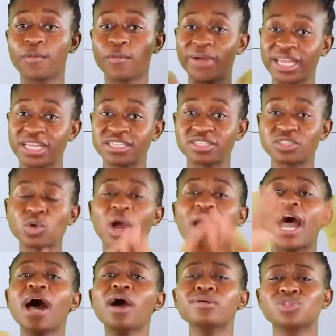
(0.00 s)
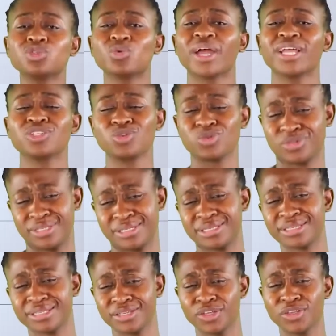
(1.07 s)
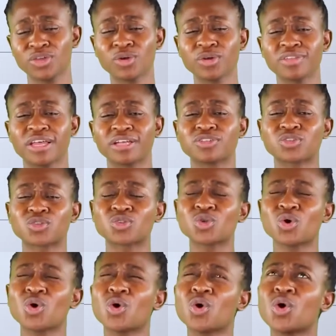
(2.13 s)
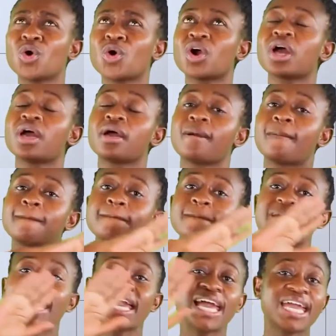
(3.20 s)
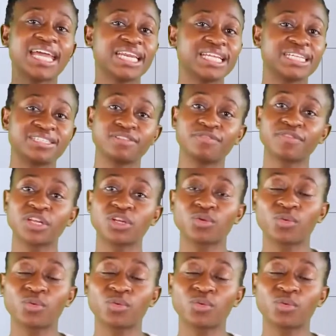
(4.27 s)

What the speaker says: weight. So how do I do this? There are so many different